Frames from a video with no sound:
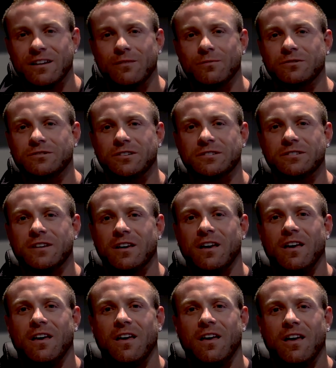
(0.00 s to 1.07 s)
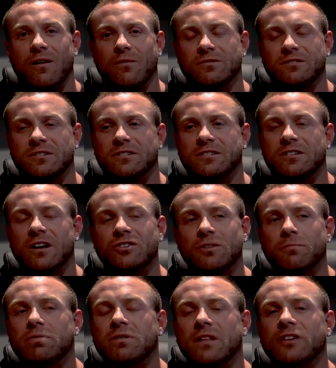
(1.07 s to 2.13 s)
It was such a
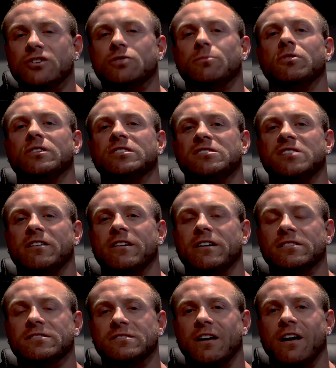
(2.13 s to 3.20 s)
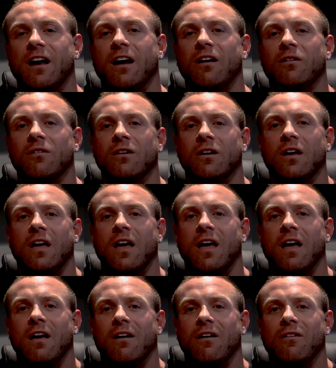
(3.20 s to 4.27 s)
pleasurable experience. And
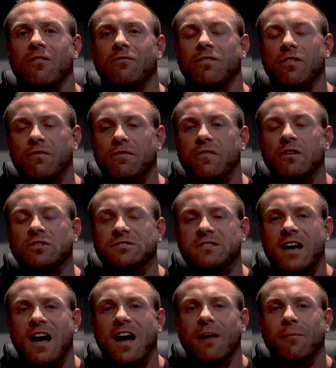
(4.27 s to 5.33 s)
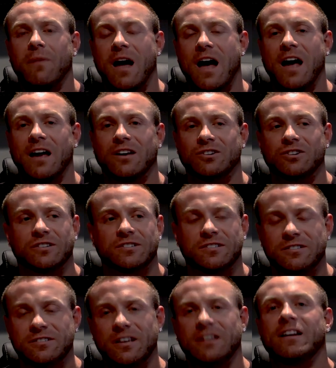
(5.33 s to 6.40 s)
for the first time, I could just
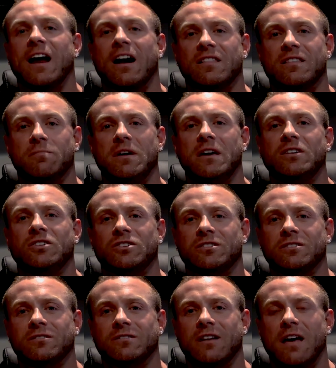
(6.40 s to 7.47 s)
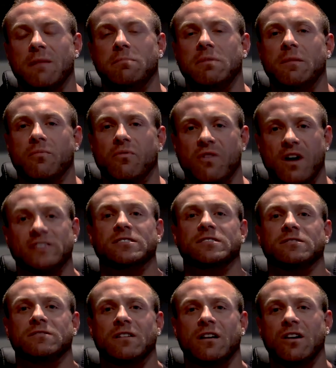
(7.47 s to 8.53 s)
sit down at the beach and be
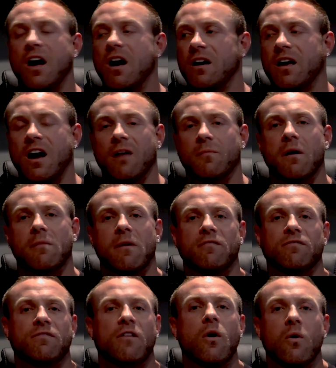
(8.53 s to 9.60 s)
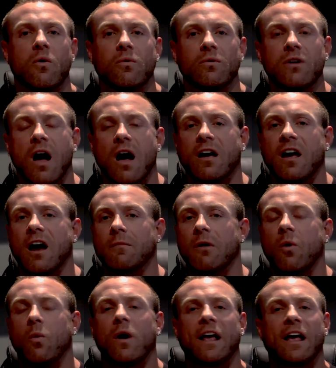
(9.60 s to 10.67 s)
present and not care about my phone, not care
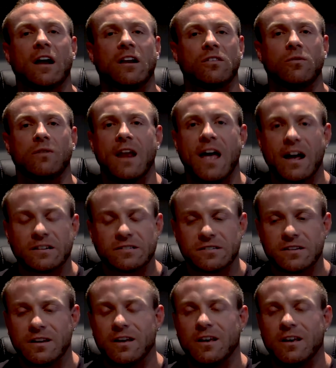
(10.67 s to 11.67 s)
about what I got to do next.